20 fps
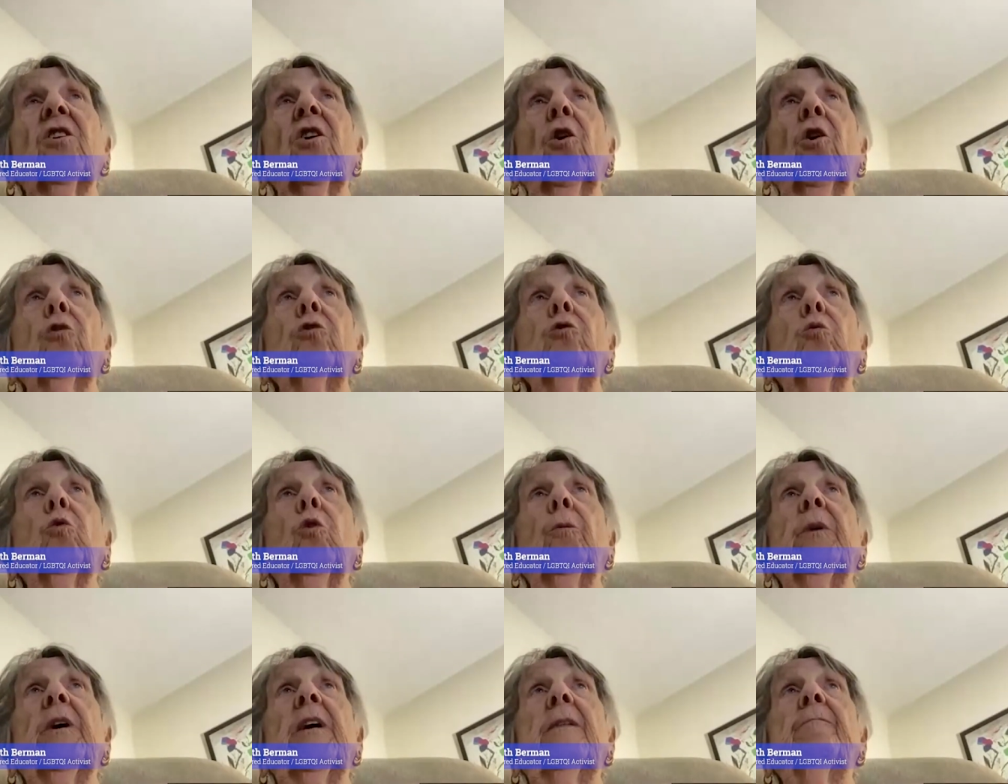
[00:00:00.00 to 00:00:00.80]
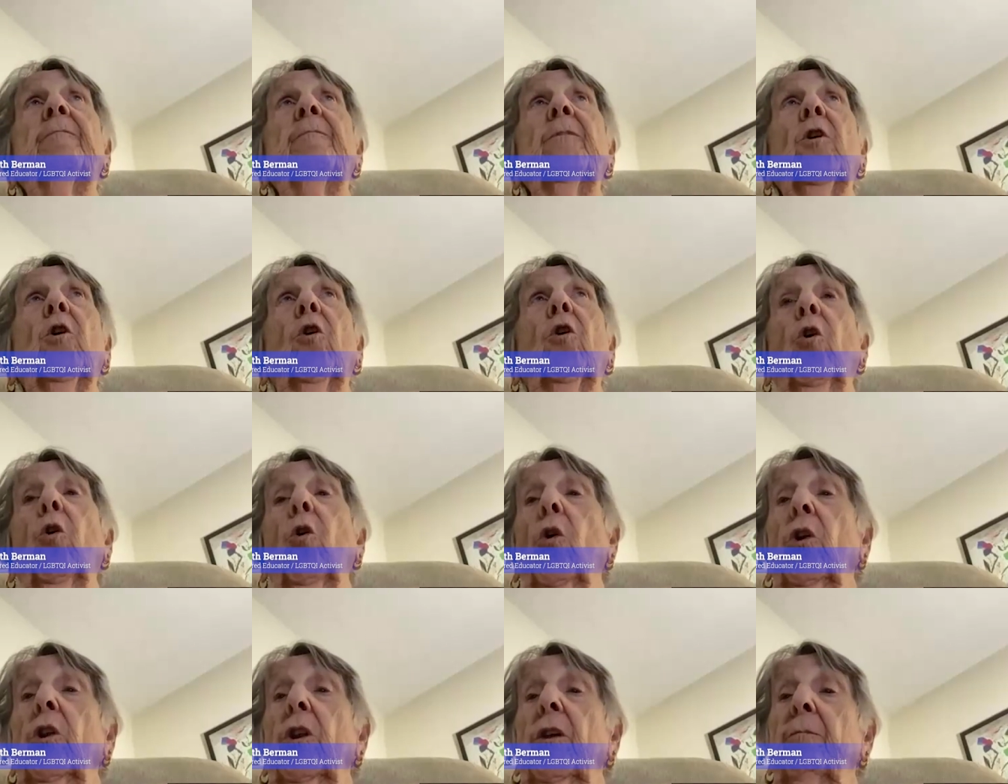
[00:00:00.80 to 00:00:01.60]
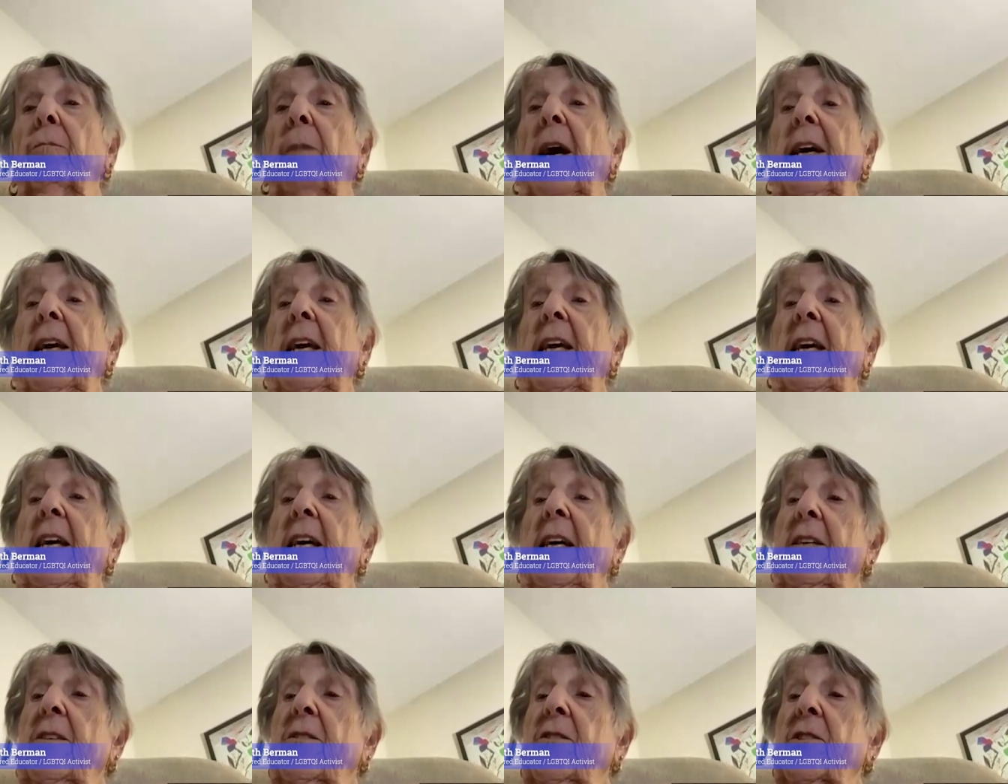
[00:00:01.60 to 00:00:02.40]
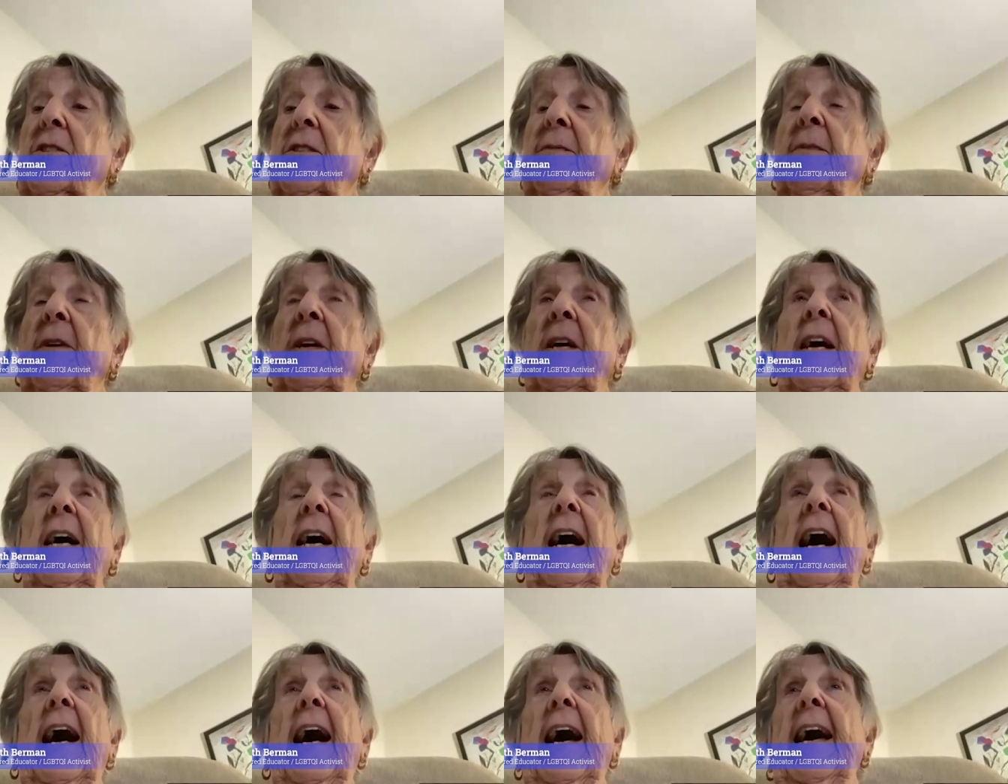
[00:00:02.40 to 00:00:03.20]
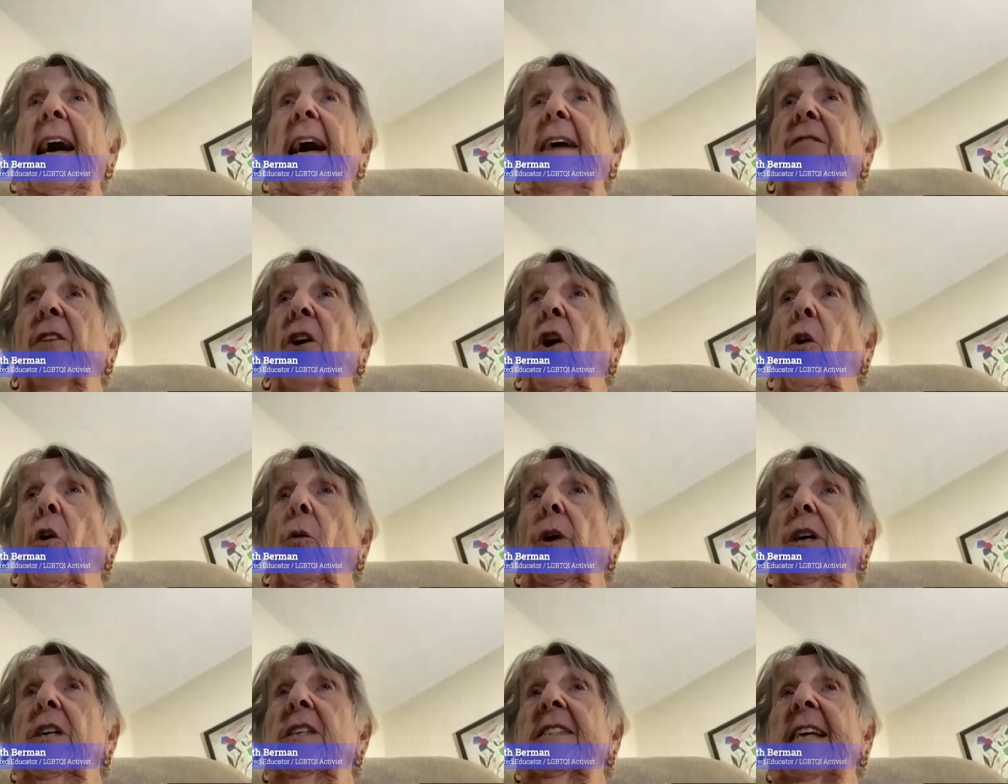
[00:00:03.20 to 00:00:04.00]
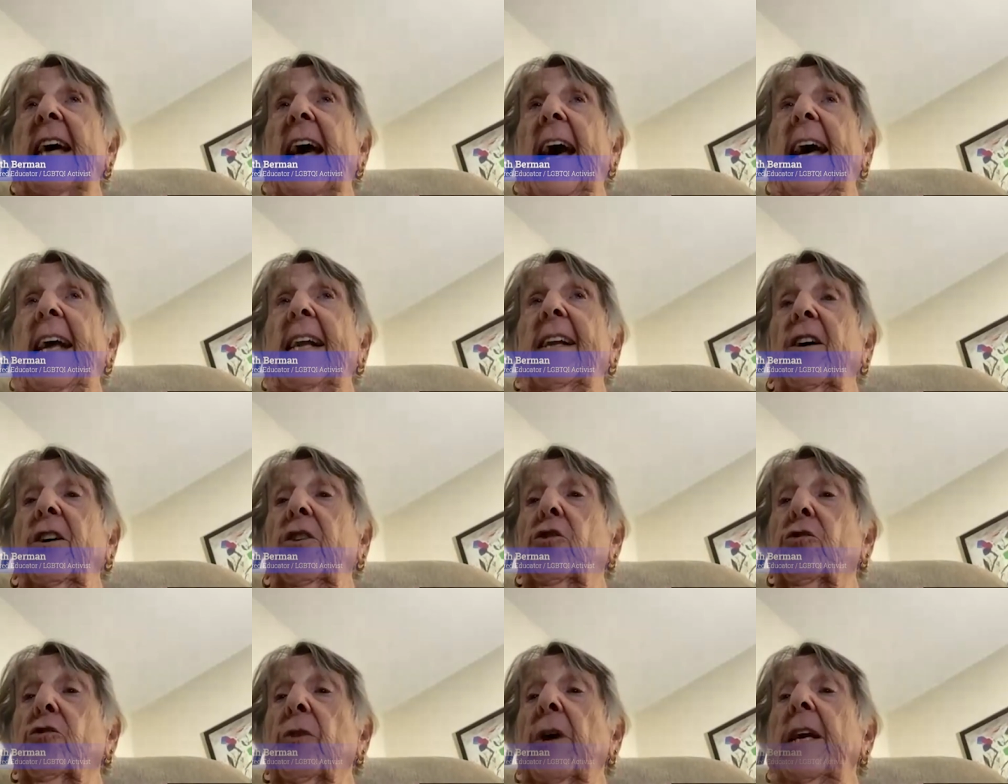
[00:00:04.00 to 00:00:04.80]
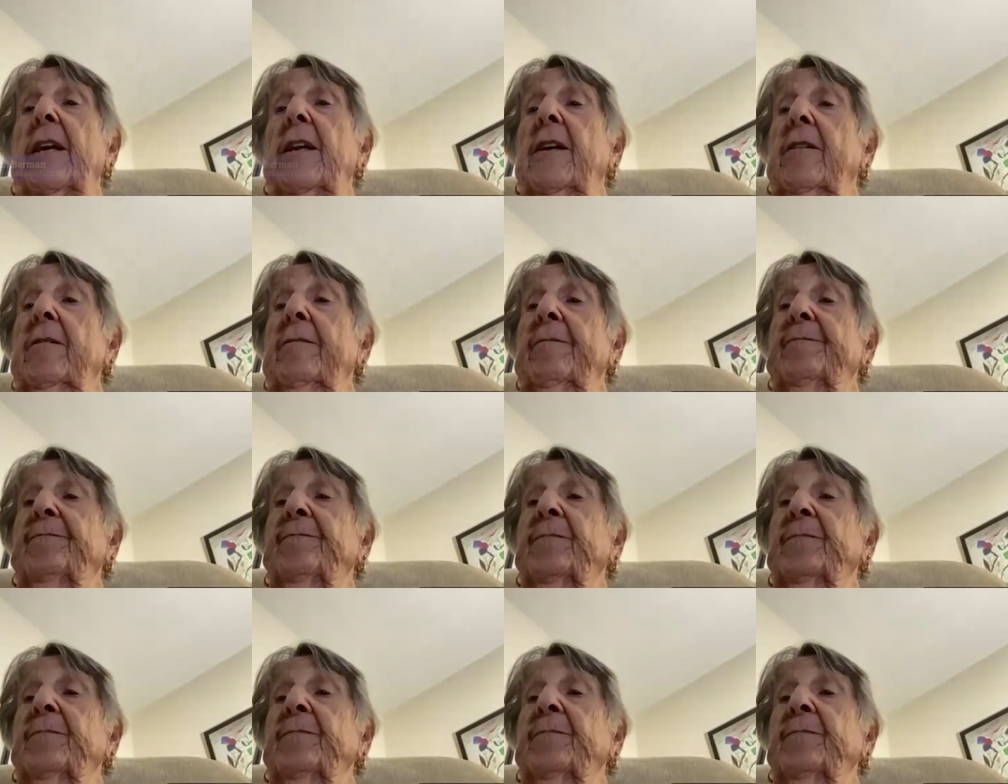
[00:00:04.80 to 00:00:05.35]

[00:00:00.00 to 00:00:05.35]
an old woman, all of my years, I have always had a trainer.